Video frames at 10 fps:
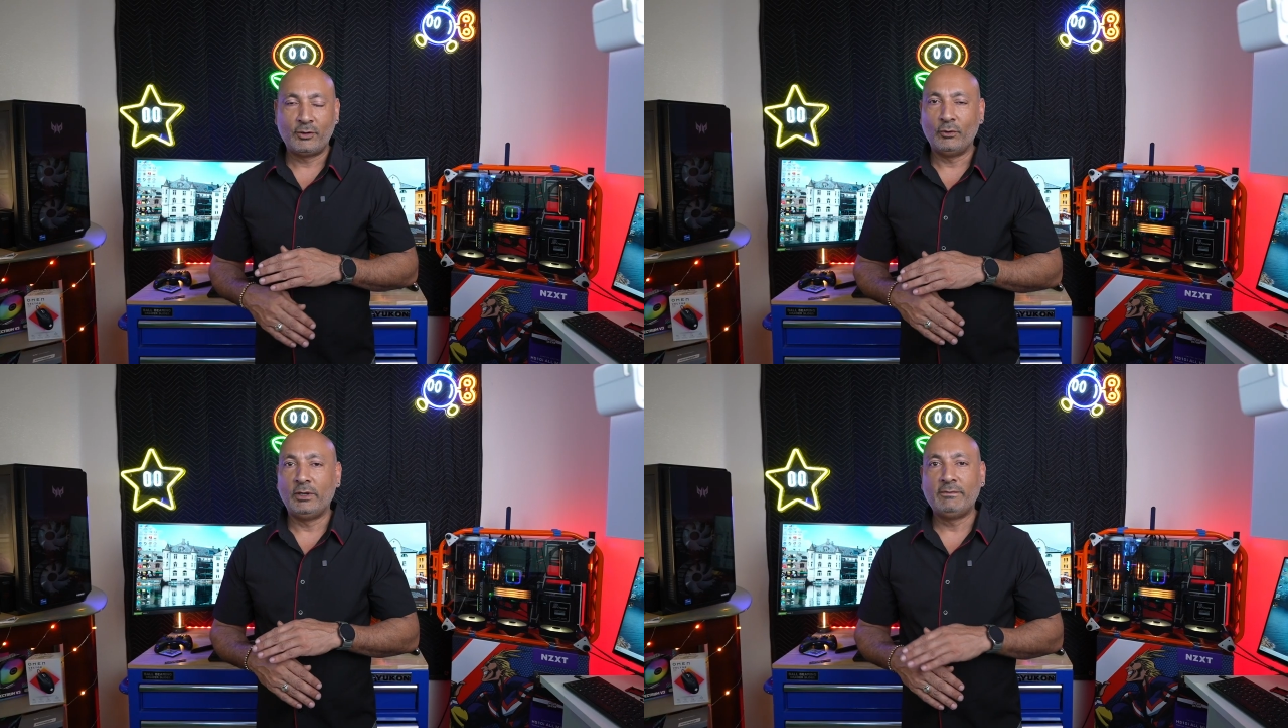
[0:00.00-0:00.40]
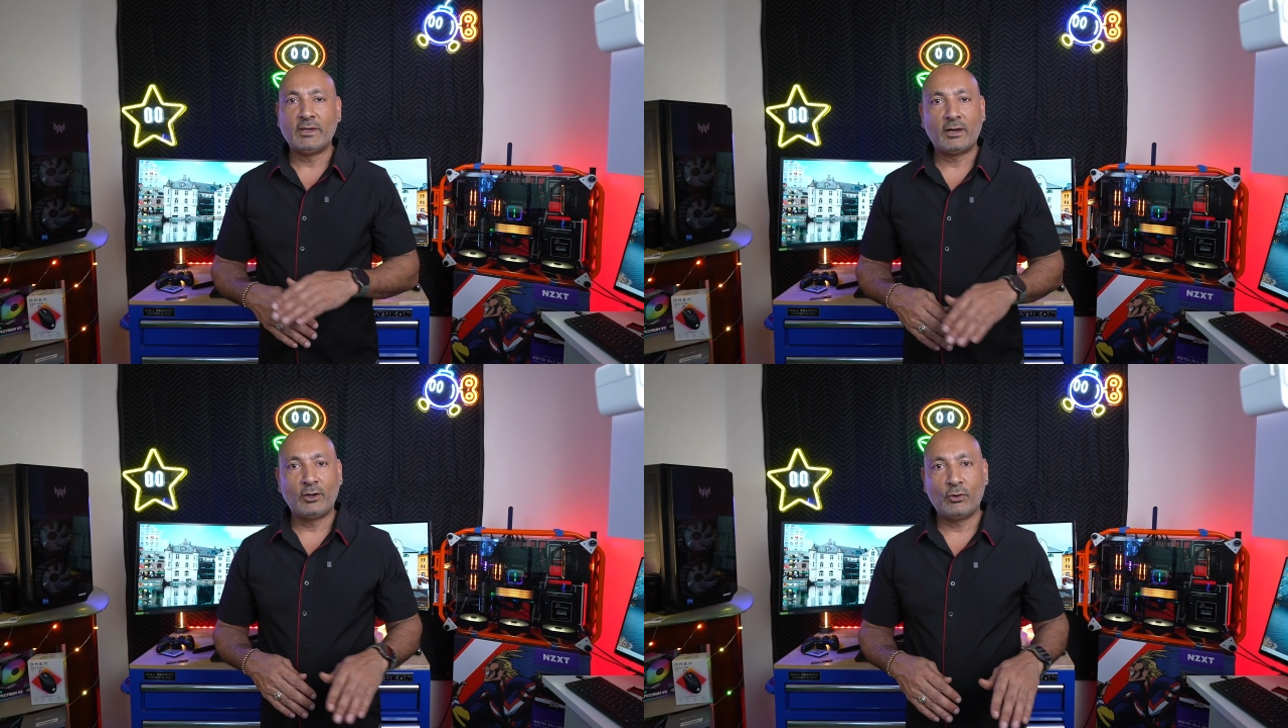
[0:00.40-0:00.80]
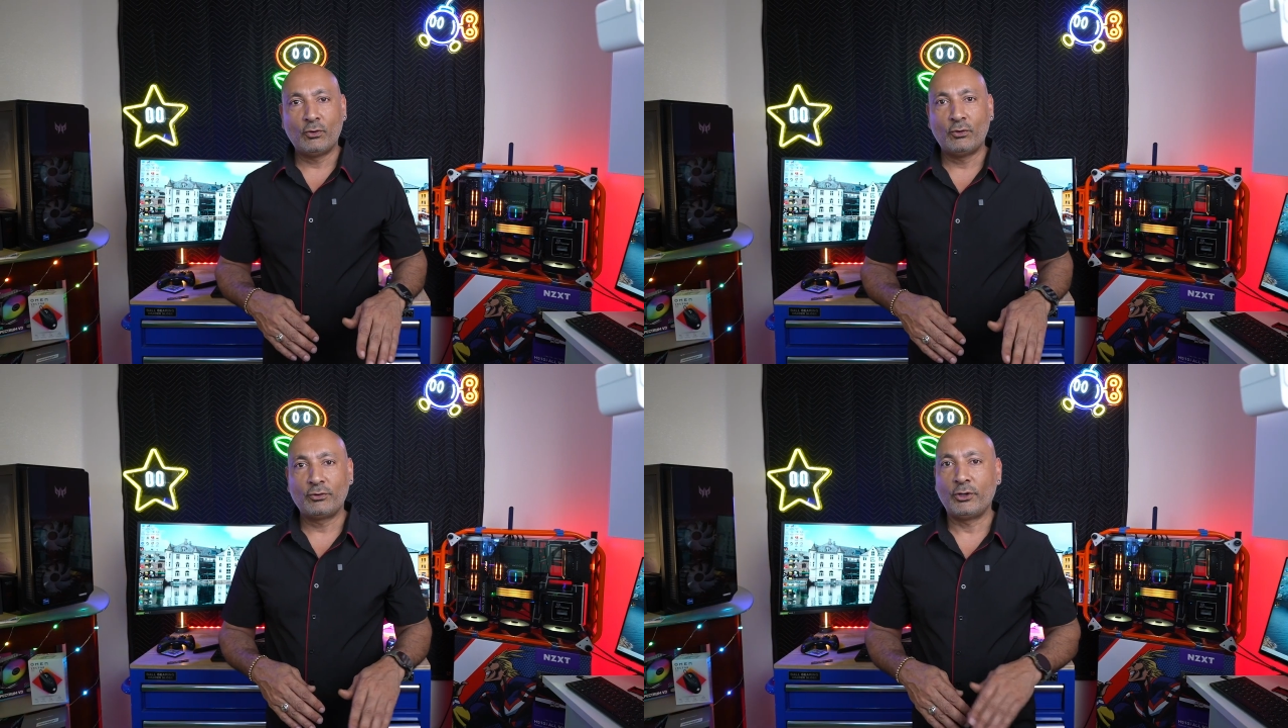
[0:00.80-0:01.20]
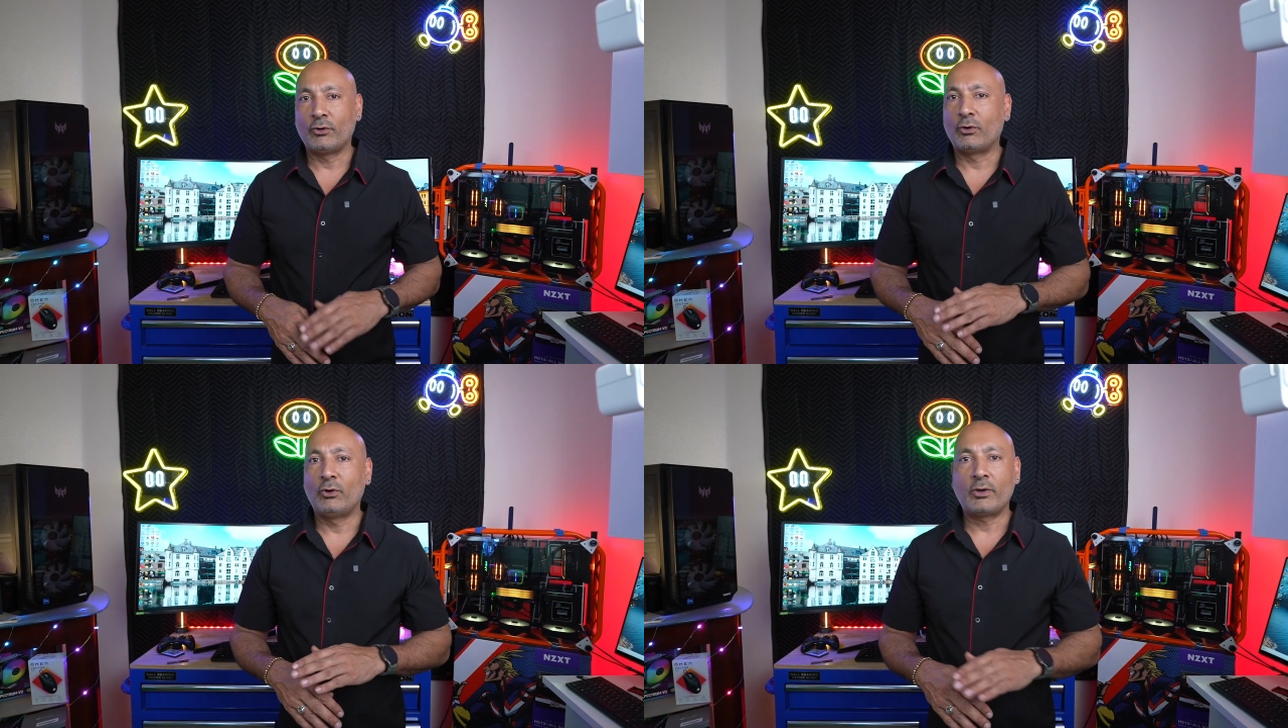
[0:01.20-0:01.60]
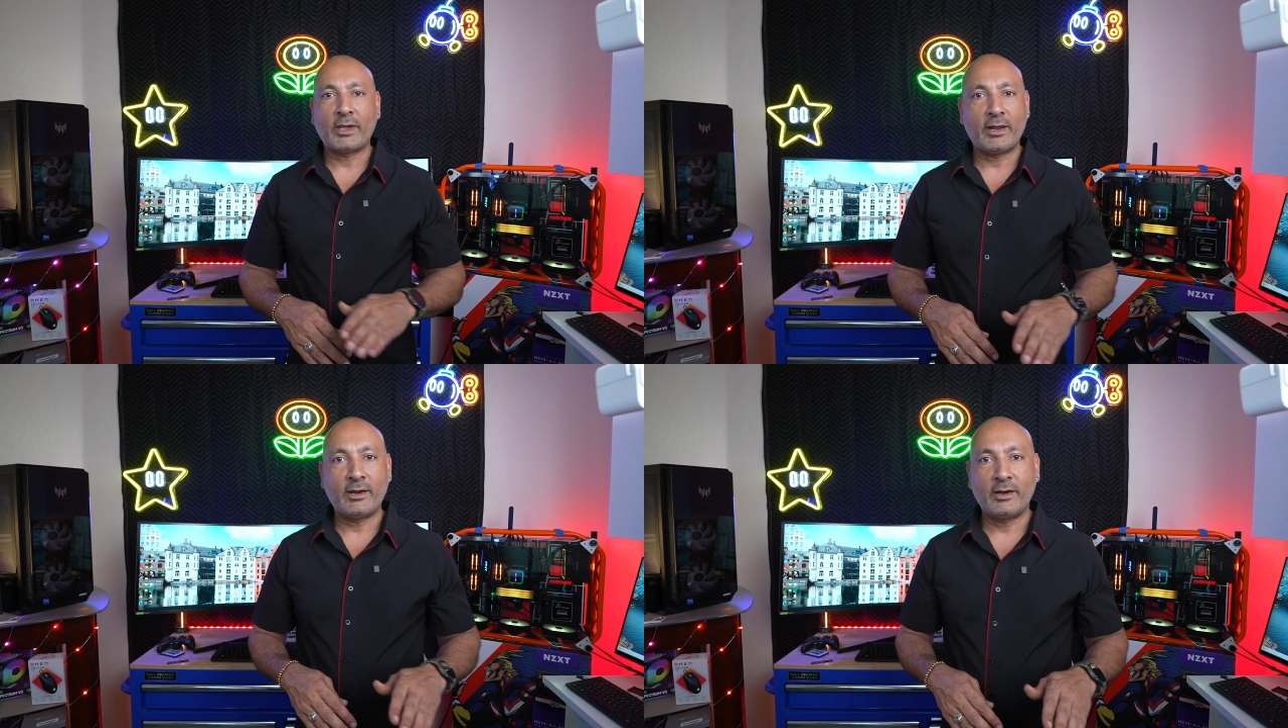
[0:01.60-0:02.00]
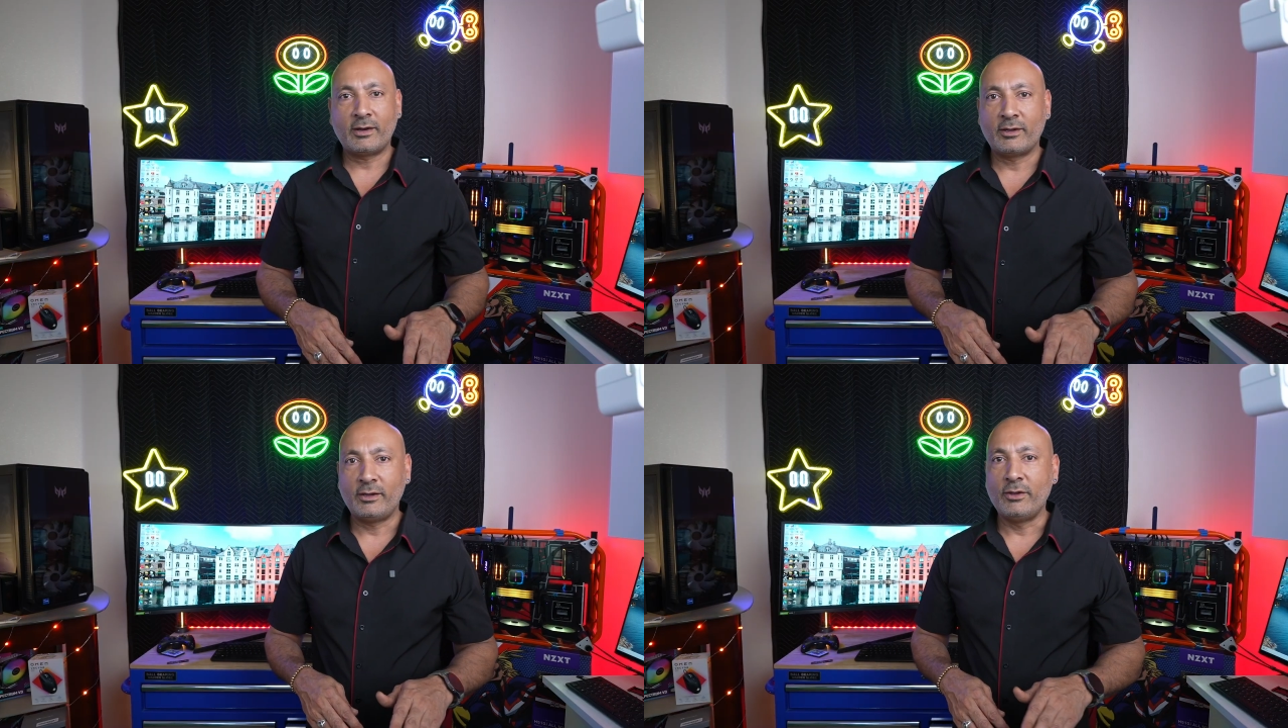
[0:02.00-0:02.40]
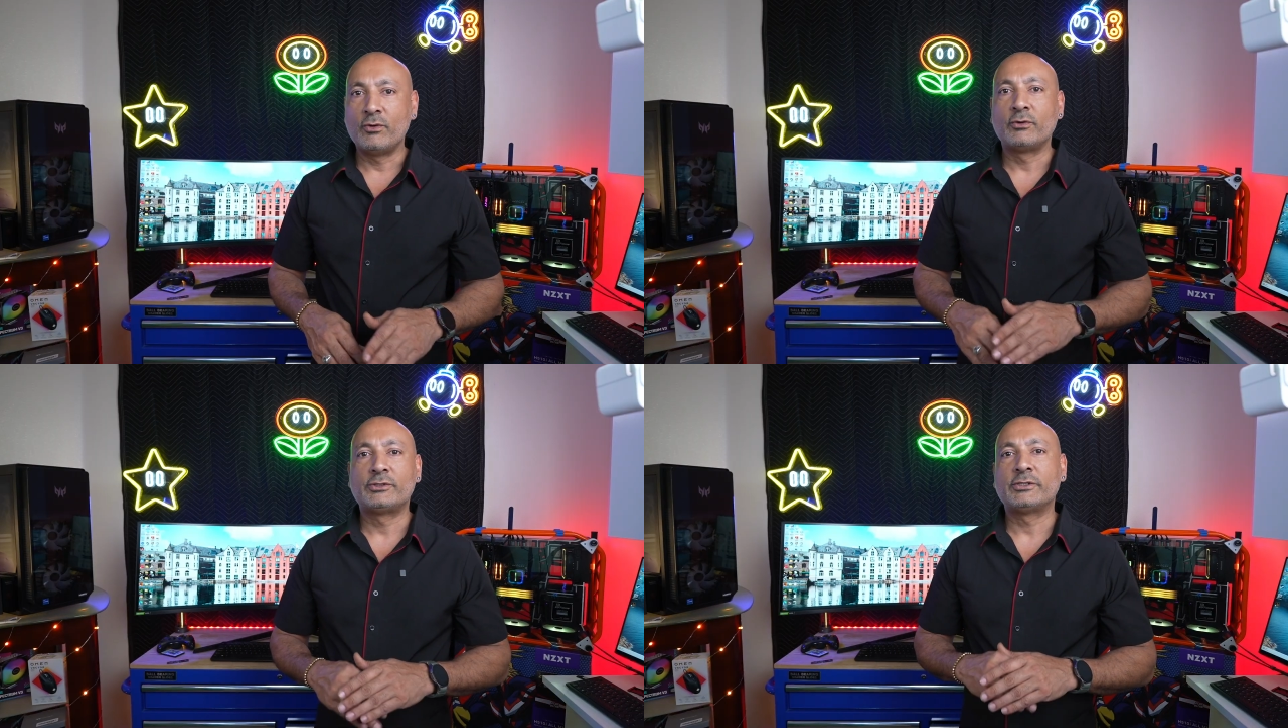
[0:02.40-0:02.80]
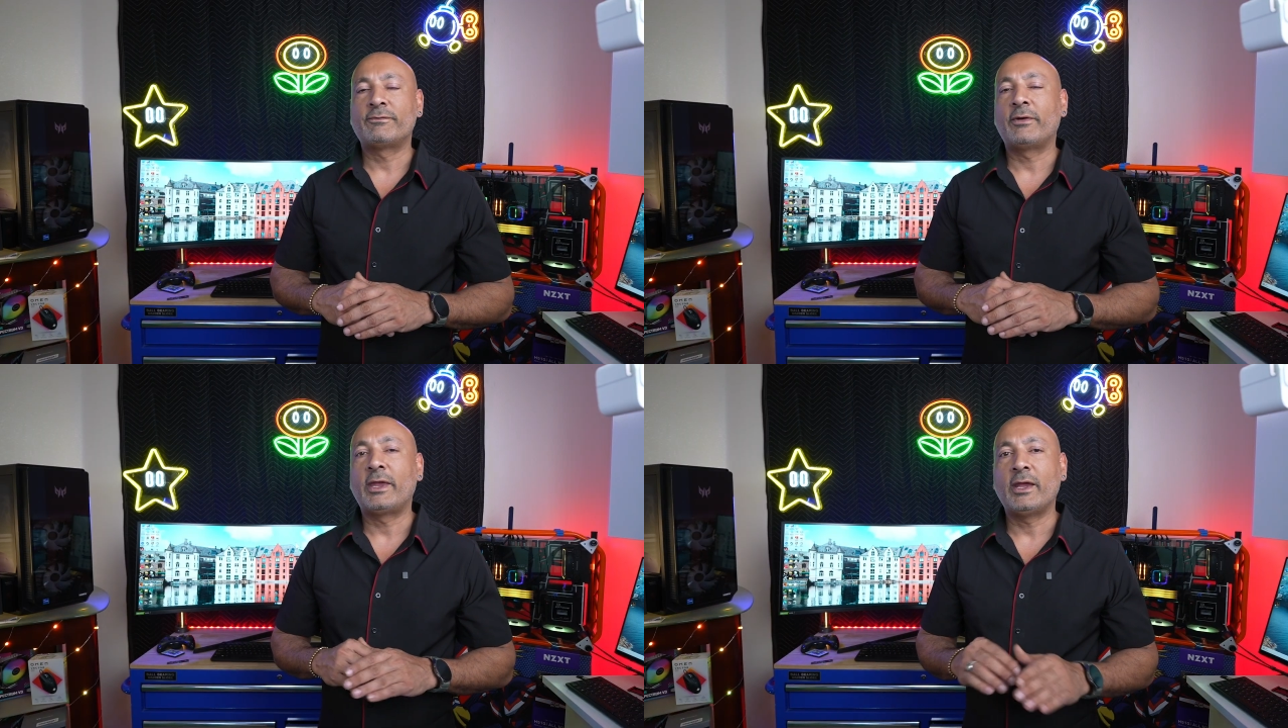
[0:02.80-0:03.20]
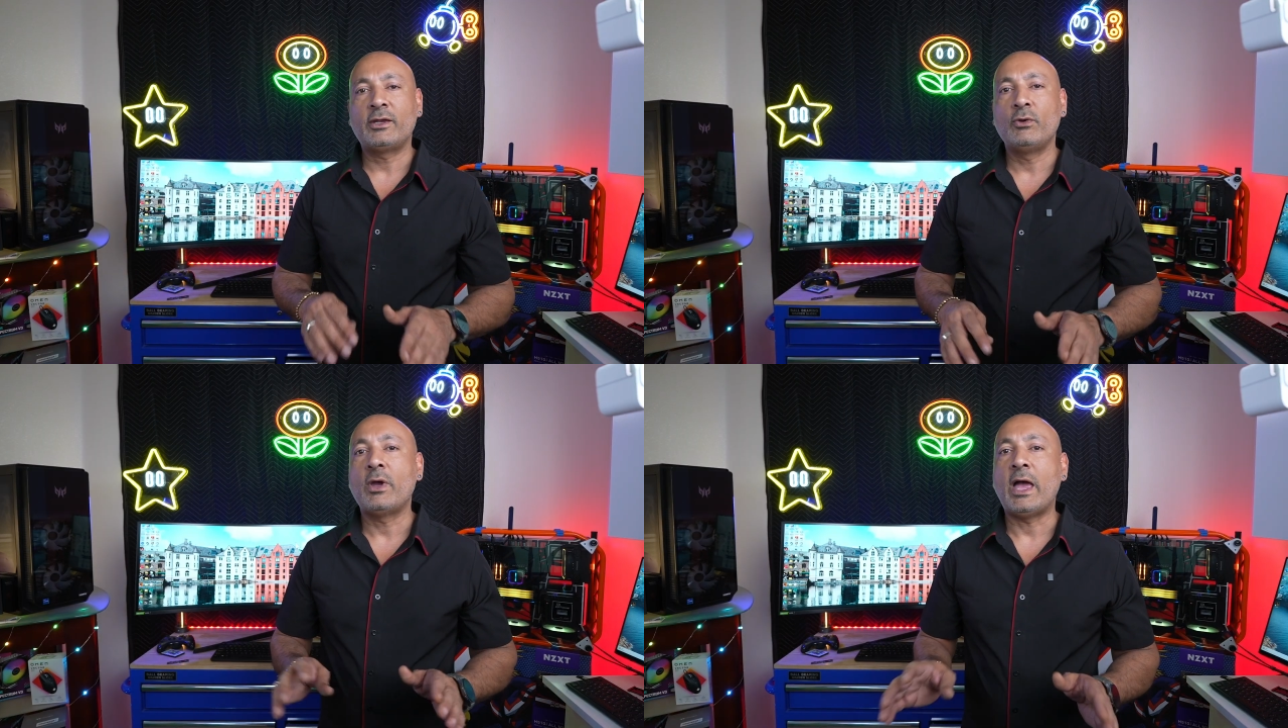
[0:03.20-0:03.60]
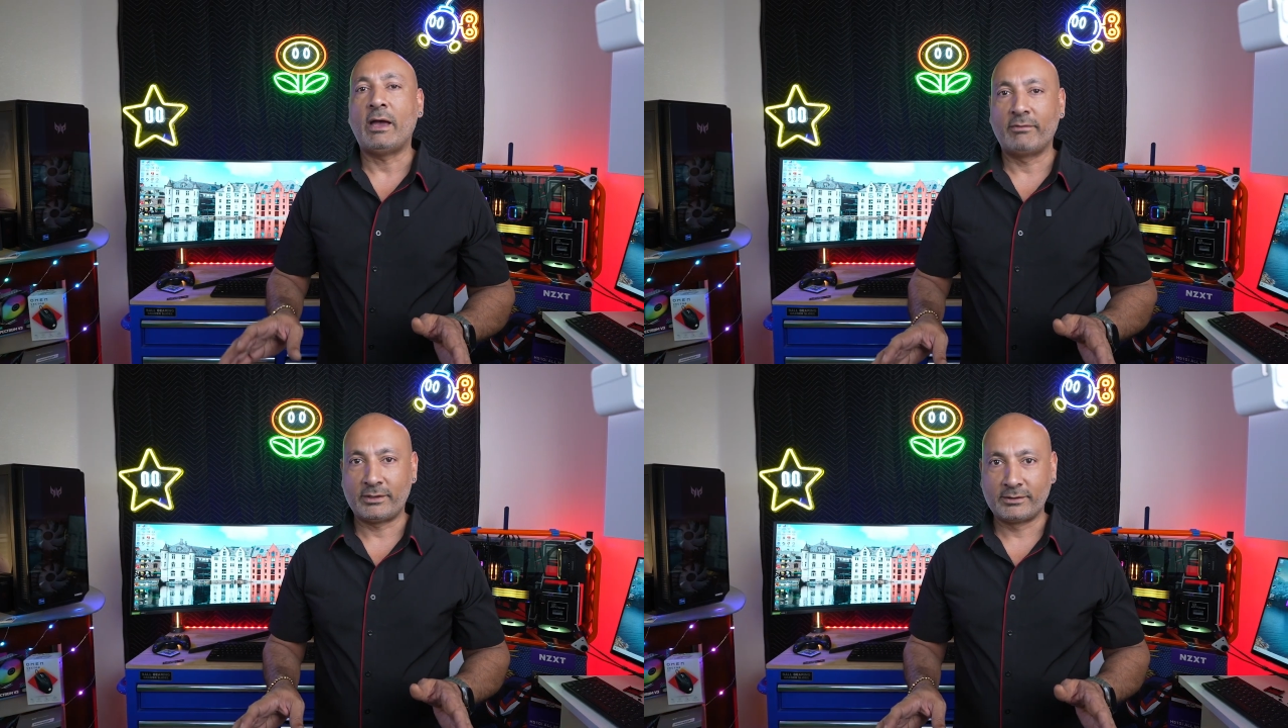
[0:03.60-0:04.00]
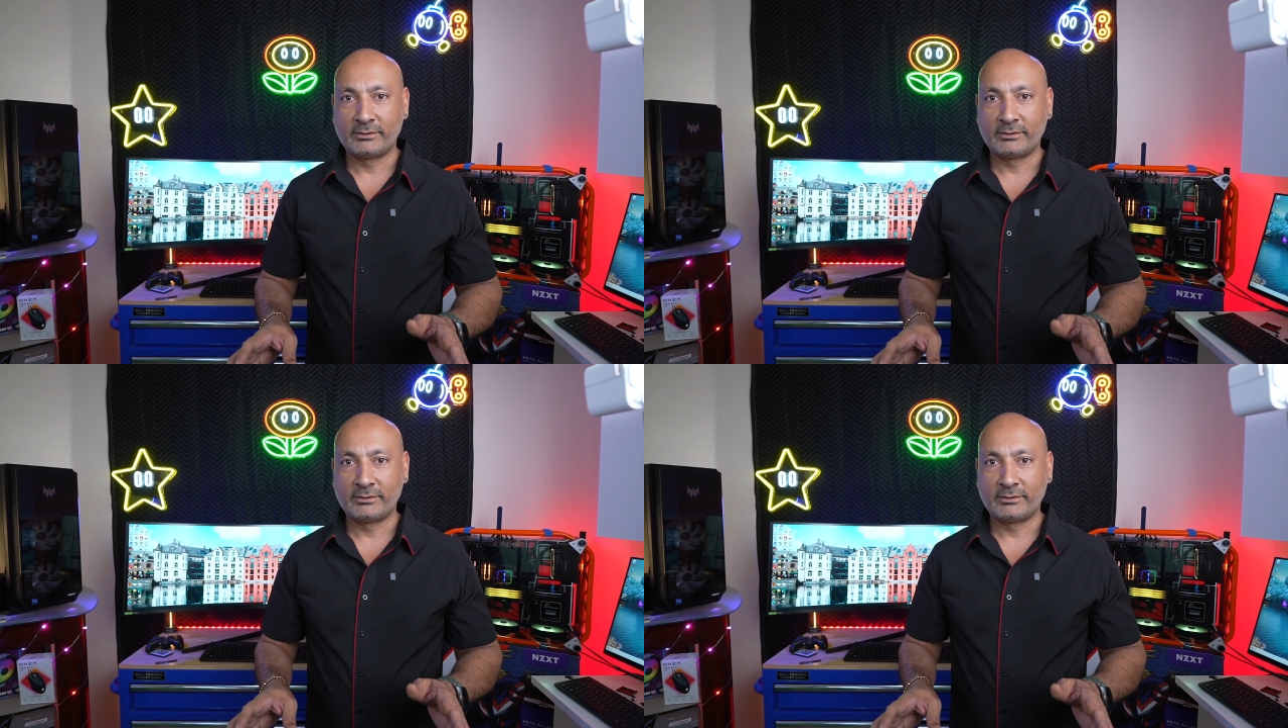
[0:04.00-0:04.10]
You leave that alone, you don't look at it, you just forget you have it.